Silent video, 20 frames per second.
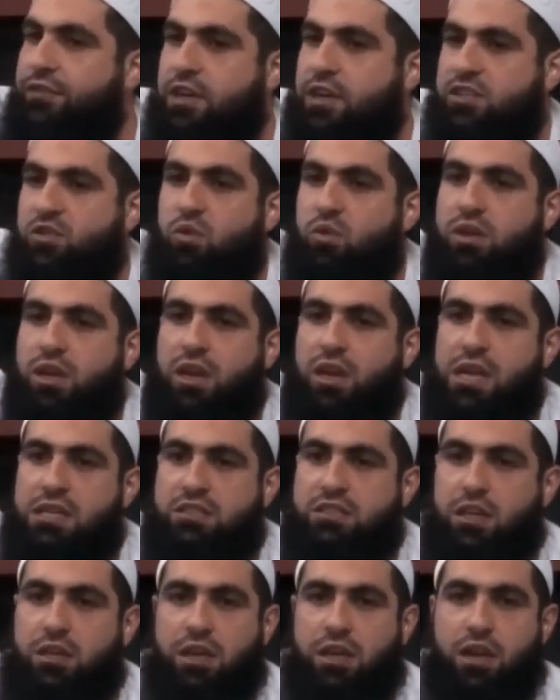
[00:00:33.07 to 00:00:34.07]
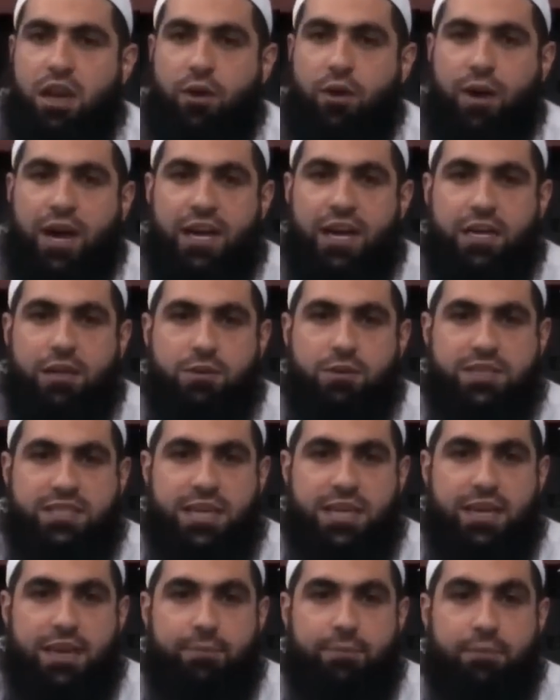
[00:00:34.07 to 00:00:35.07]
Rasulullah Sallallahu Alaihi
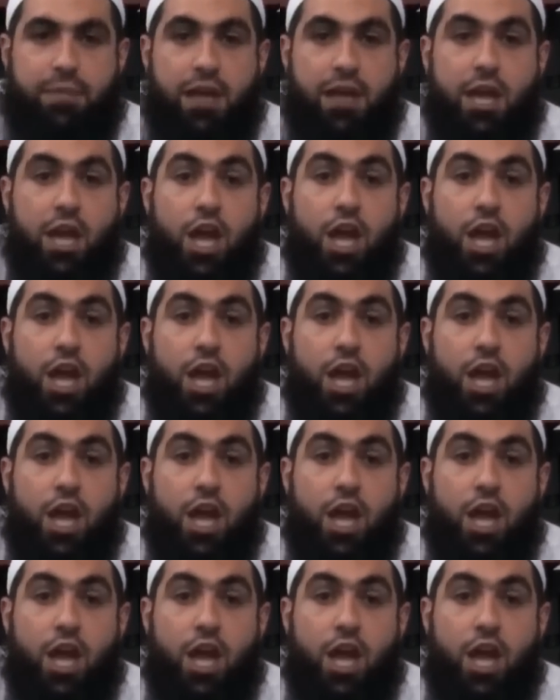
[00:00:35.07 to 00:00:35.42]
Wasallam.